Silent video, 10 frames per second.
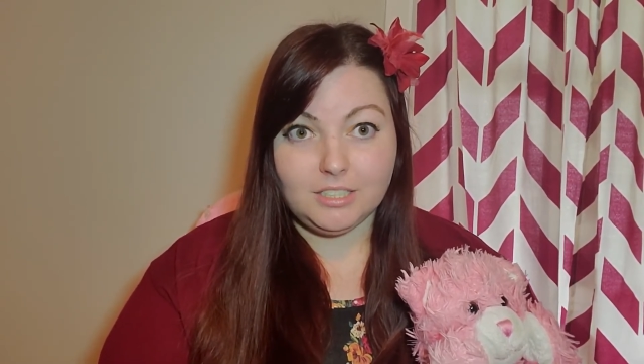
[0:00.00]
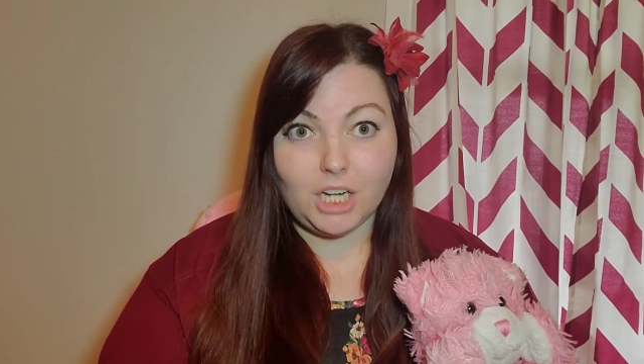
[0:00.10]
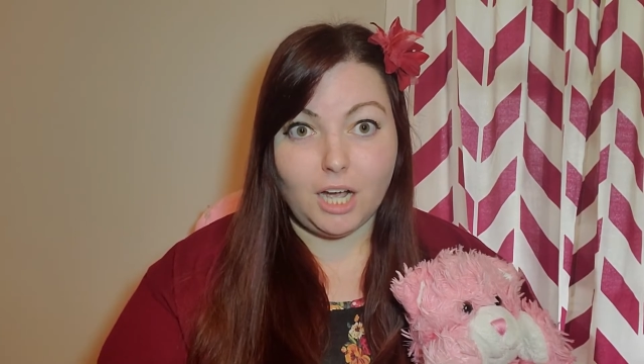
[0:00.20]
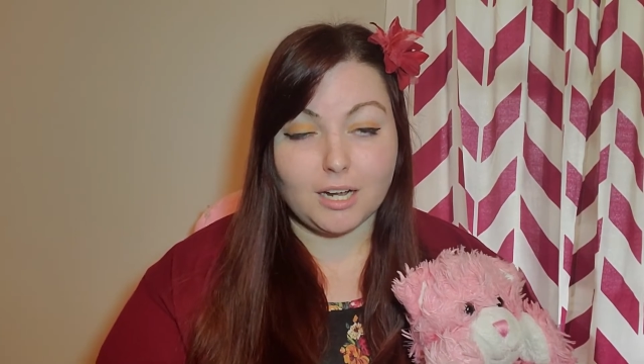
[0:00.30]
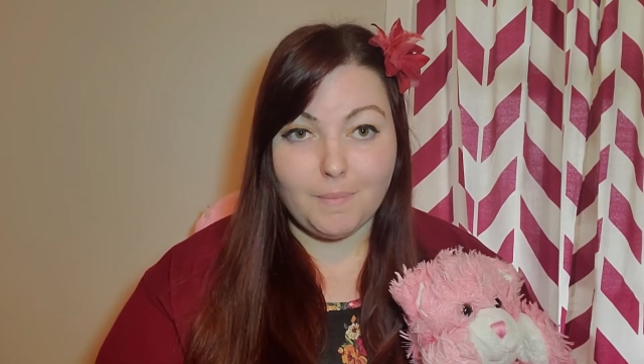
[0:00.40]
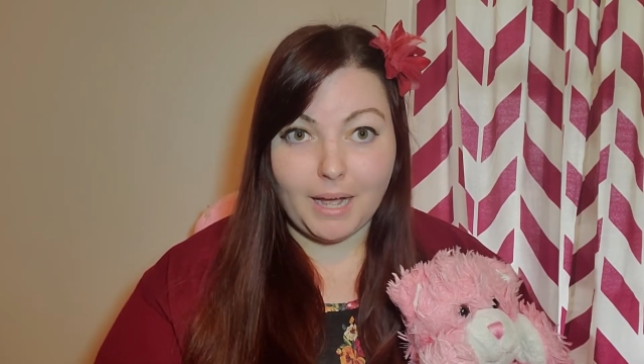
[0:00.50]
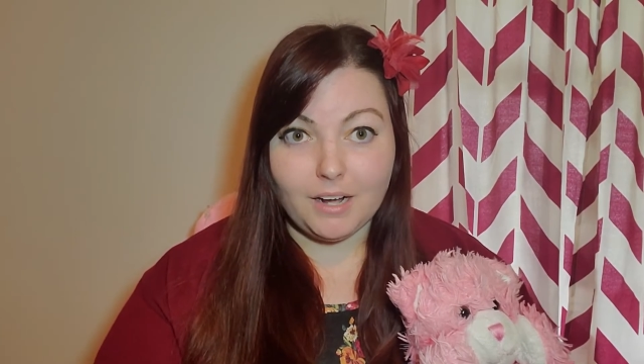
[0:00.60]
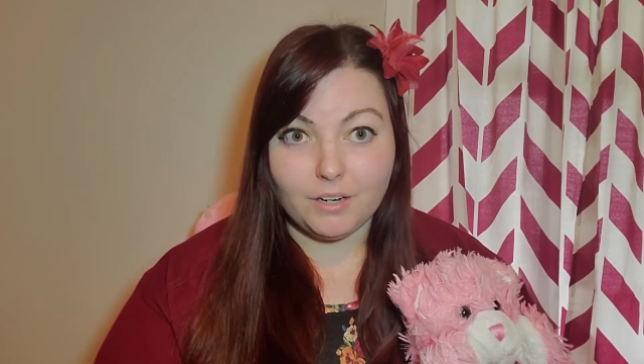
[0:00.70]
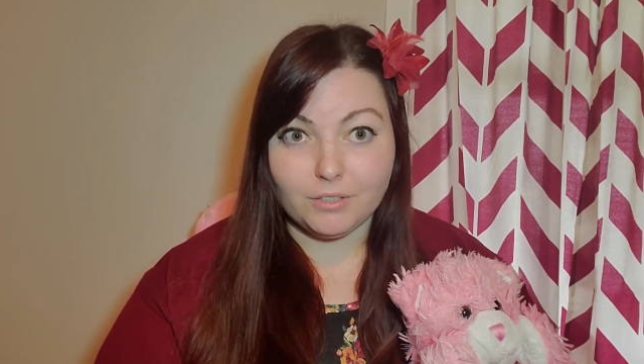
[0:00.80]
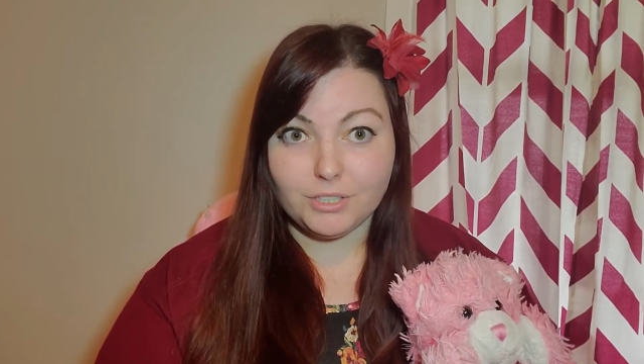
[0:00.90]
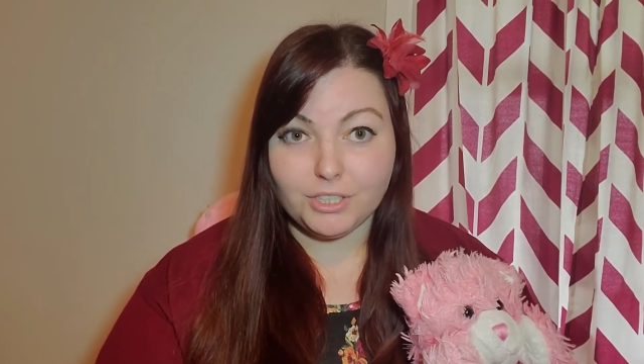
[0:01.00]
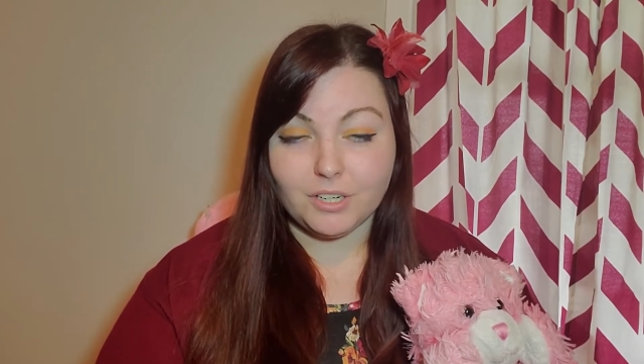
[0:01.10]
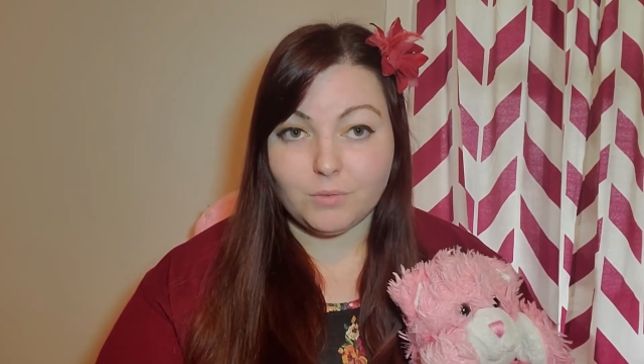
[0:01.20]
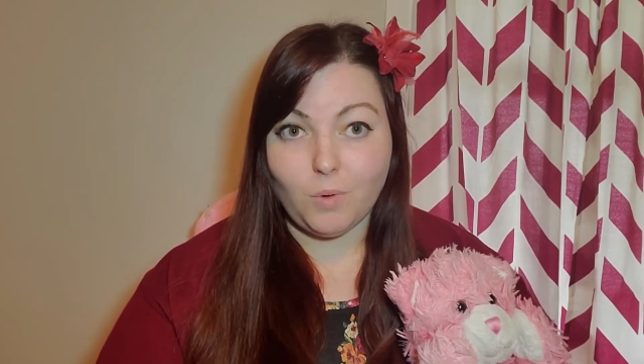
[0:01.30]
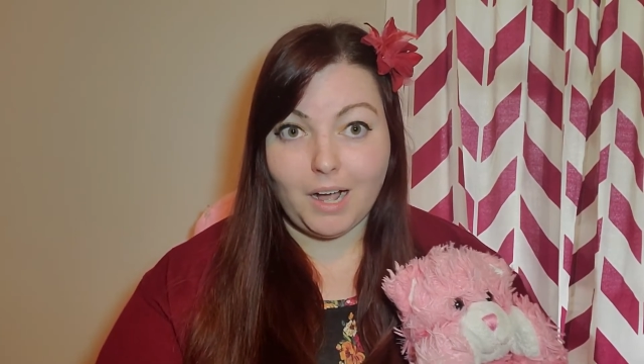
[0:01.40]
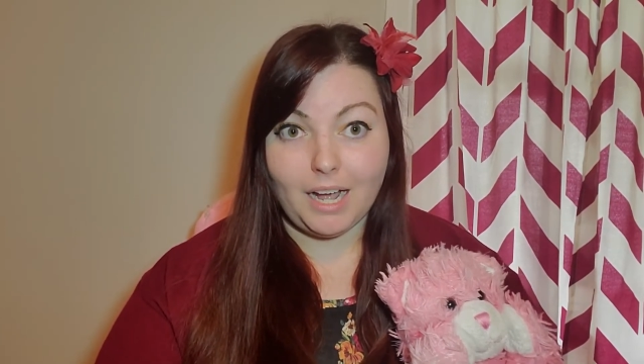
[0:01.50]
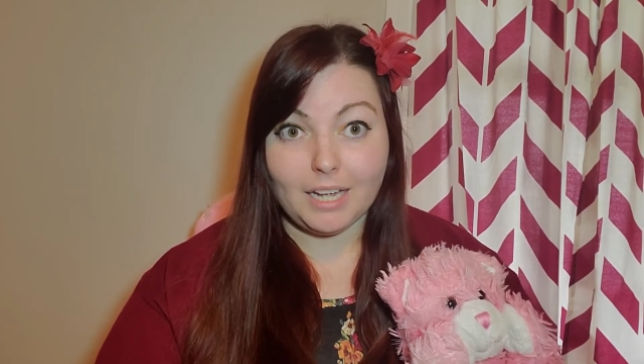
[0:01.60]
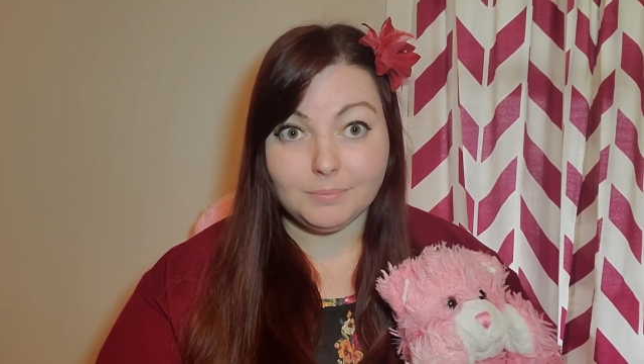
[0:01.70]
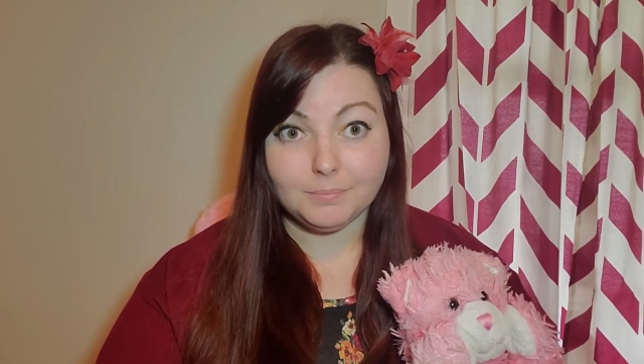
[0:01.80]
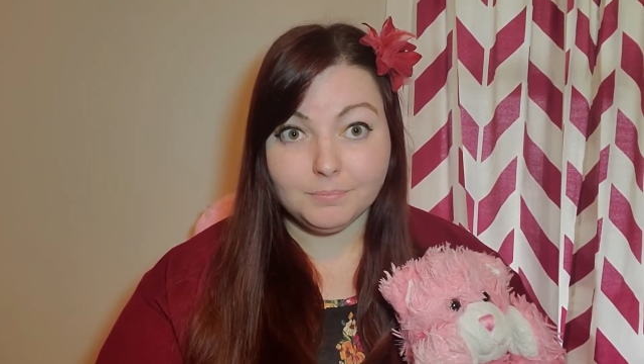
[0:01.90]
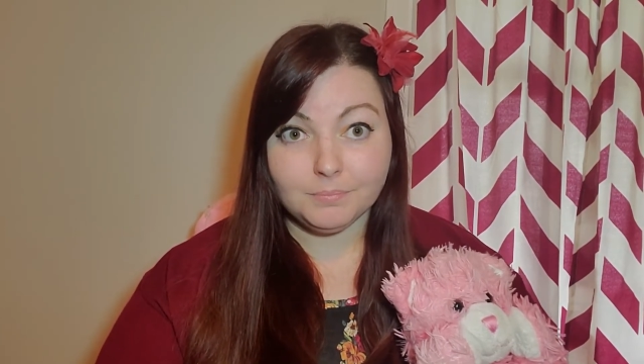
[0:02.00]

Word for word: talk about, you know, why